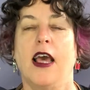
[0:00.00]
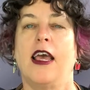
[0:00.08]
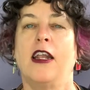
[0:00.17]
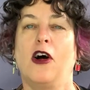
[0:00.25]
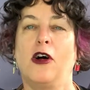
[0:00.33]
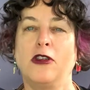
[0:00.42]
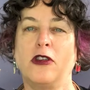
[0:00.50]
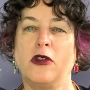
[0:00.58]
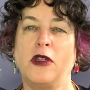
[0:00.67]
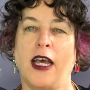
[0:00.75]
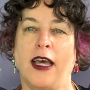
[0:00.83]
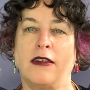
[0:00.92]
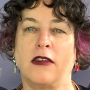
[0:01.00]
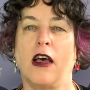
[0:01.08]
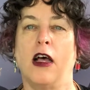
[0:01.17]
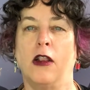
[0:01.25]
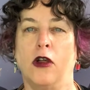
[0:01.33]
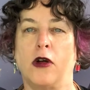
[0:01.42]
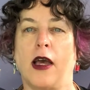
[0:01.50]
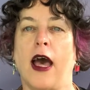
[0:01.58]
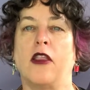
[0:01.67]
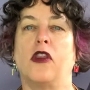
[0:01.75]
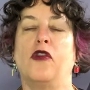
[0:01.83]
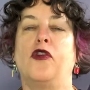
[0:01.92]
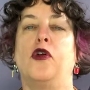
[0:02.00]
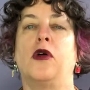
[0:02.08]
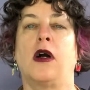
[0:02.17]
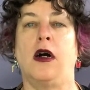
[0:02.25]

It also takes a look at the full